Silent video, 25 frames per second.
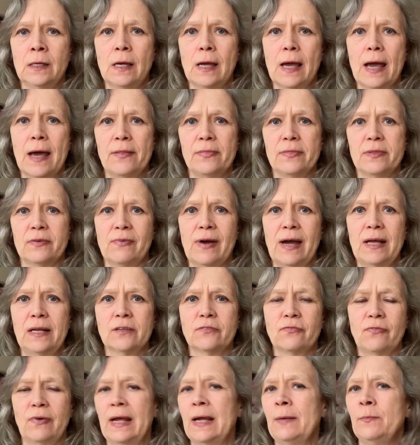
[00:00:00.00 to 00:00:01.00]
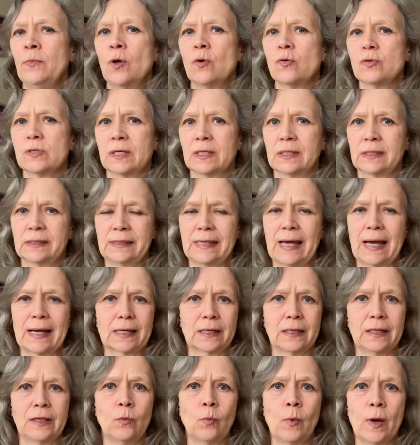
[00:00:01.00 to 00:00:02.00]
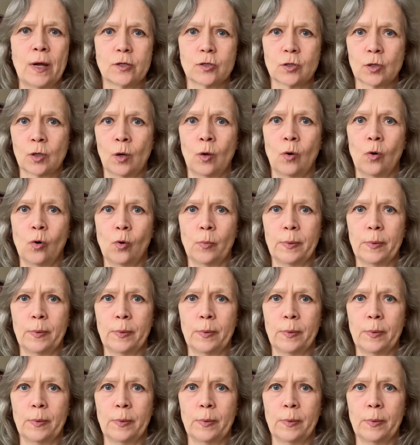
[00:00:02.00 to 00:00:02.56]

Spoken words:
And the violet flame knows exactly where to go,